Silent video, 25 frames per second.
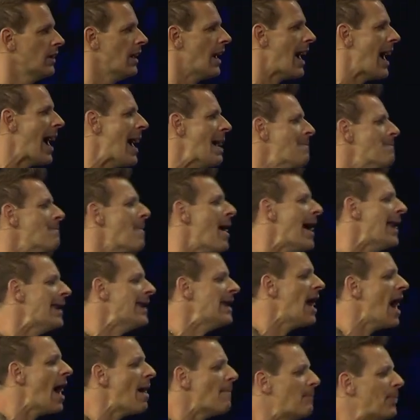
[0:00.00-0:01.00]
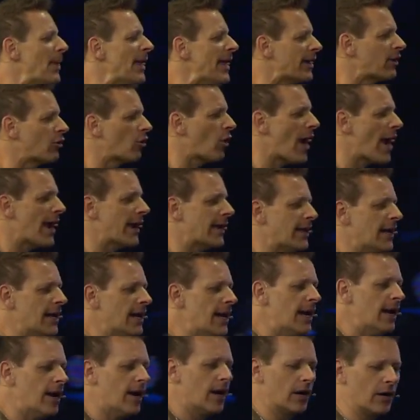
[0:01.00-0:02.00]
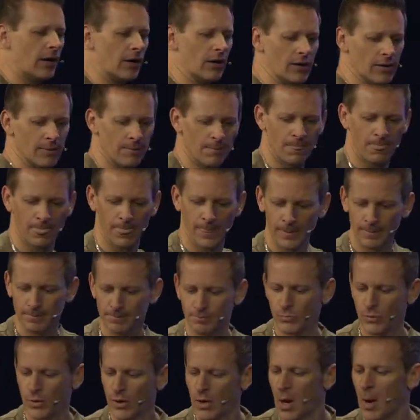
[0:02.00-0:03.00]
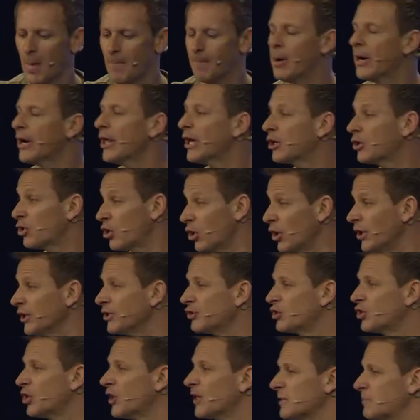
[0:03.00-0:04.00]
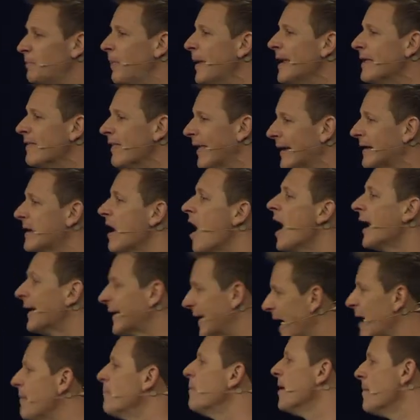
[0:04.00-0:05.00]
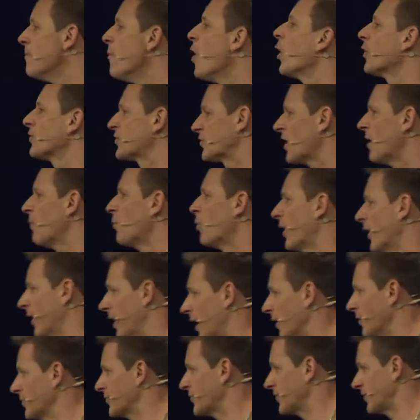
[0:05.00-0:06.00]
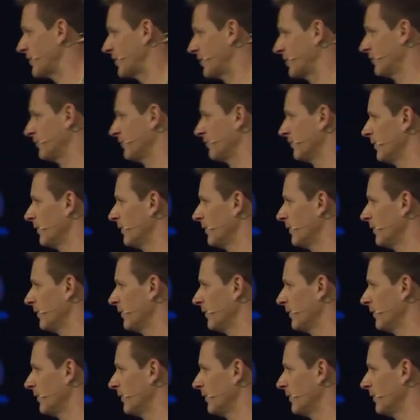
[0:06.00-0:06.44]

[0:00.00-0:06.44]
I might not be great here, but it could just be that God gave me more somewhere else.